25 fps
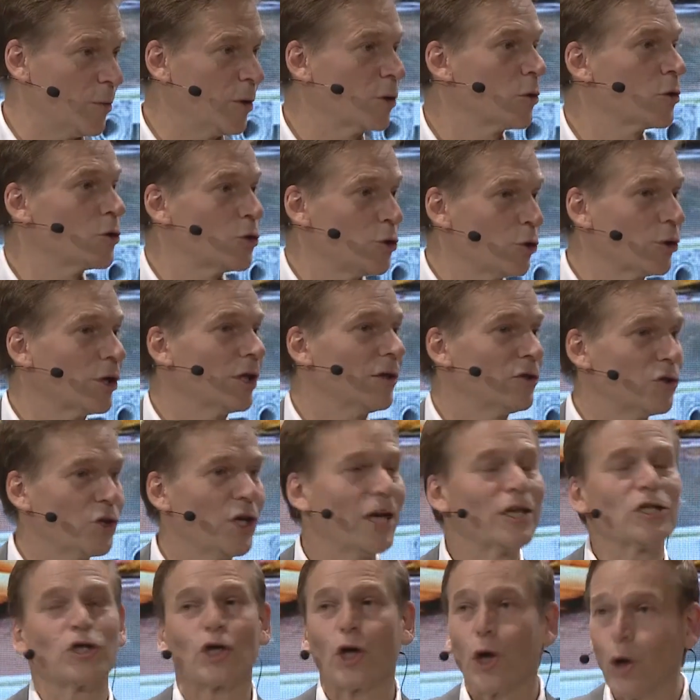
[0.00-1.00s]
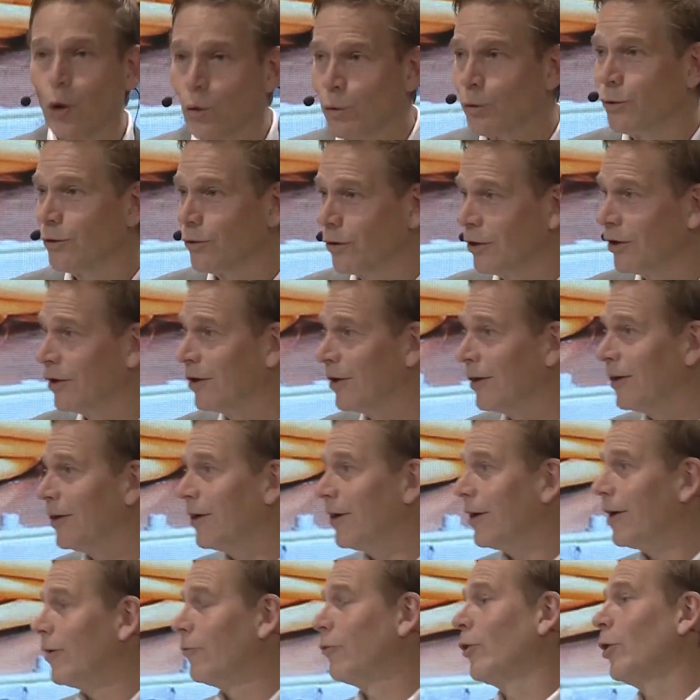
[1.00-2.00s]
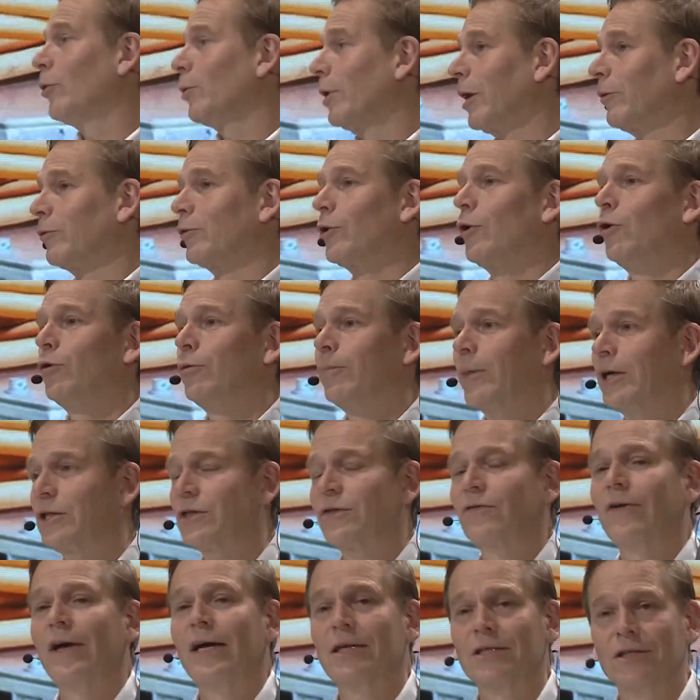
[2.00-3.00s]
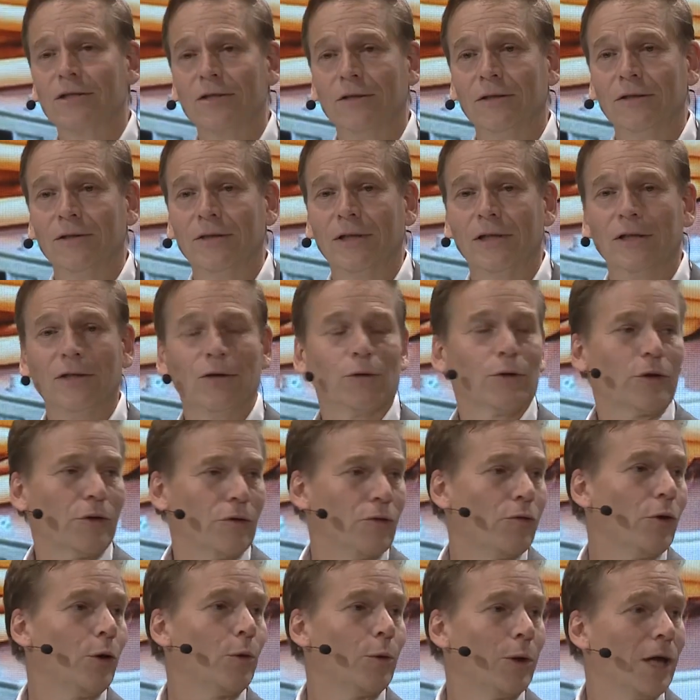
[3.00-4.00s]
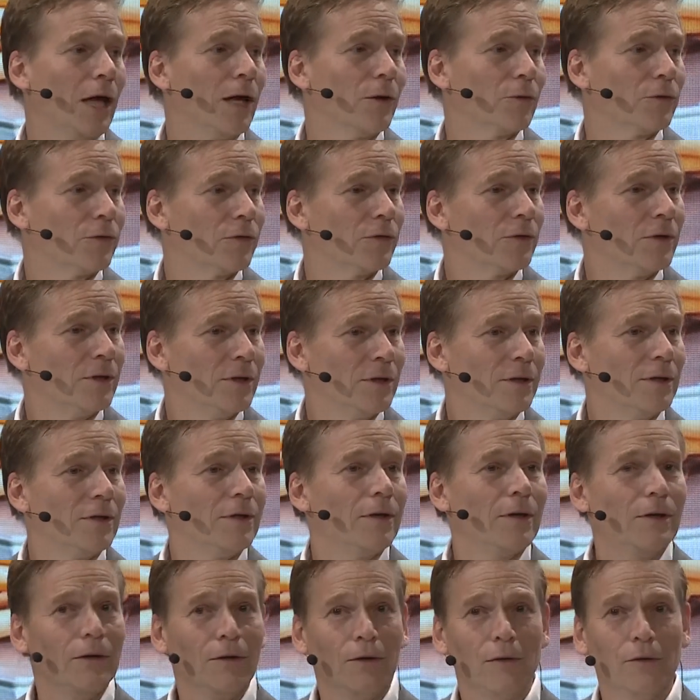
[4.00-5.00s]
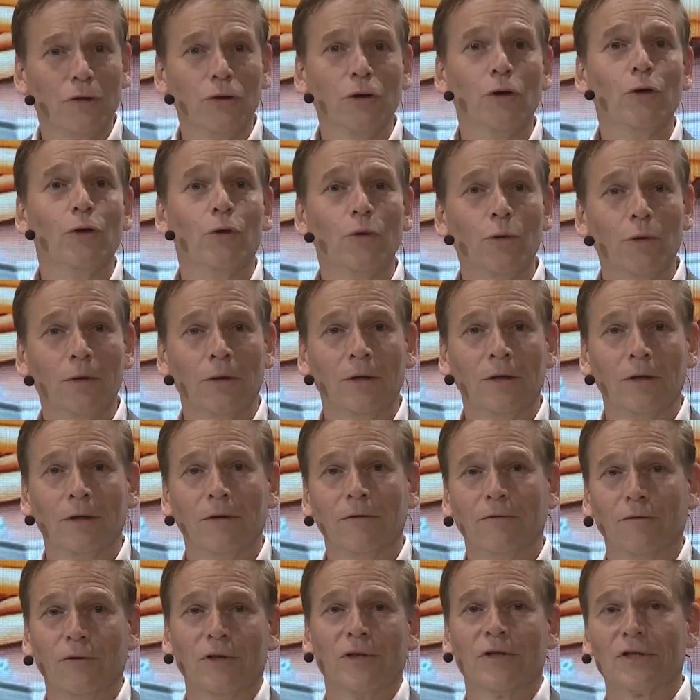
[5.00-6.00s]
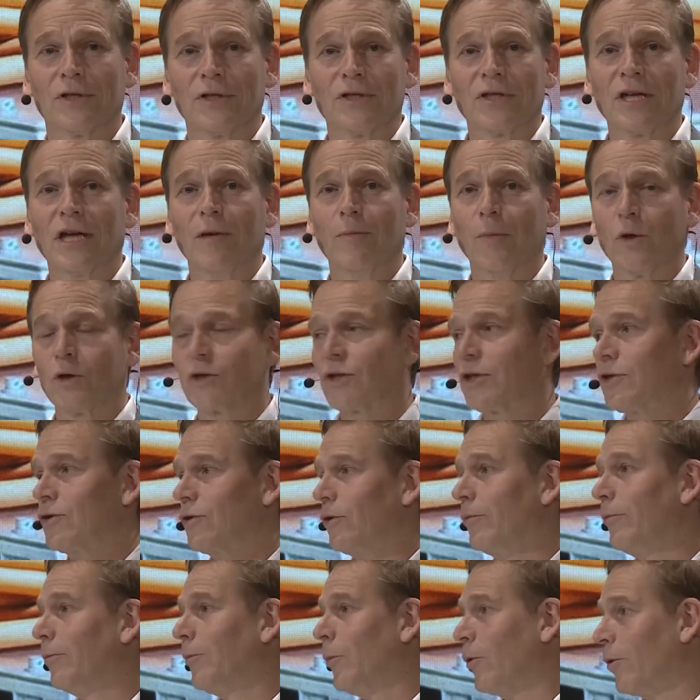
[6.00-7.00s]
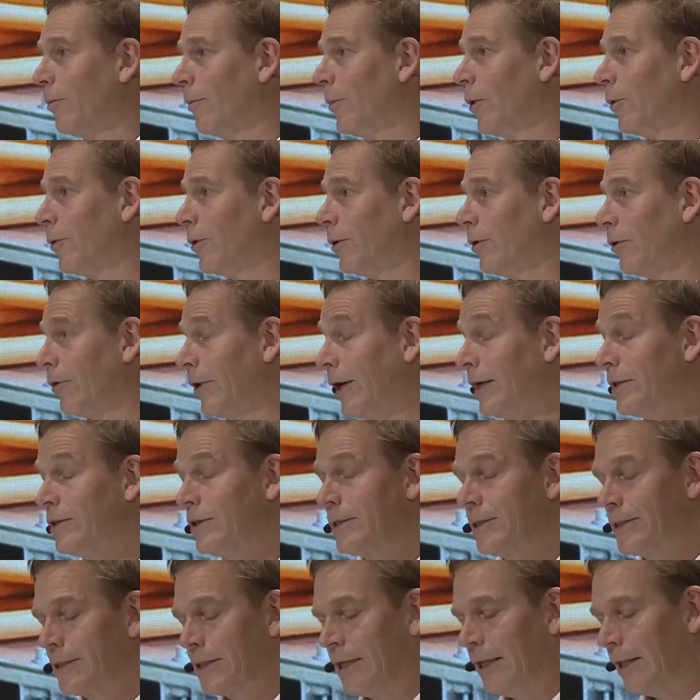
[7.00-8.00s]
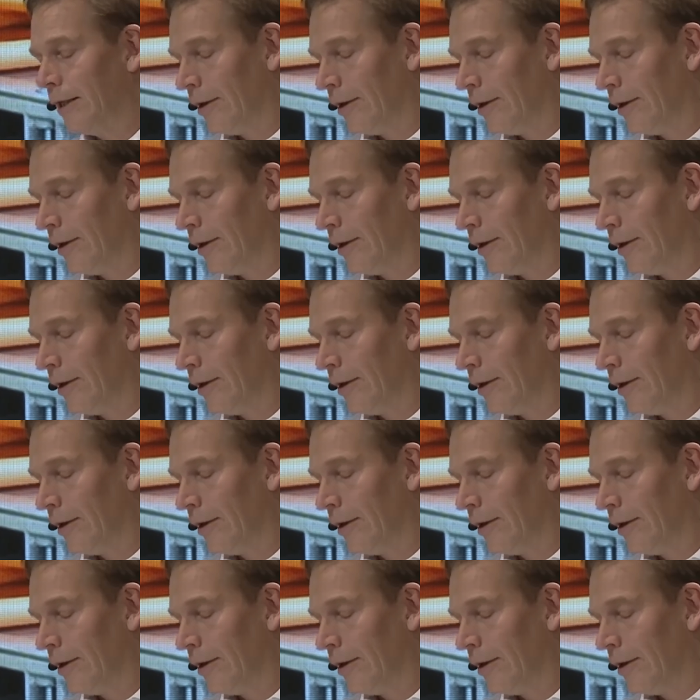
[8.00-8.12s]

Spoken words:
because you can change code and roll out code much faster than you can roll out new, for instance, gearboxes or engines.